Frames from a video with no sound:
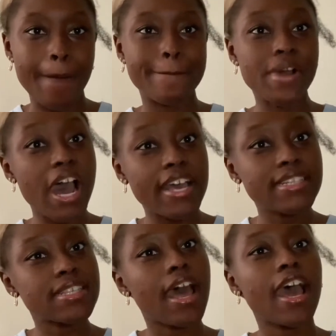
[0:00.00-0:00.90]
but
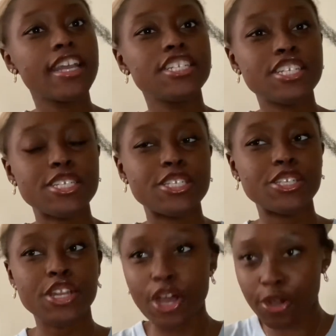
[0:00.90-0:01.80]
I just,
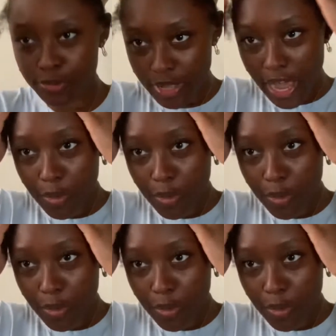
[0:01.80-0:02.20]
I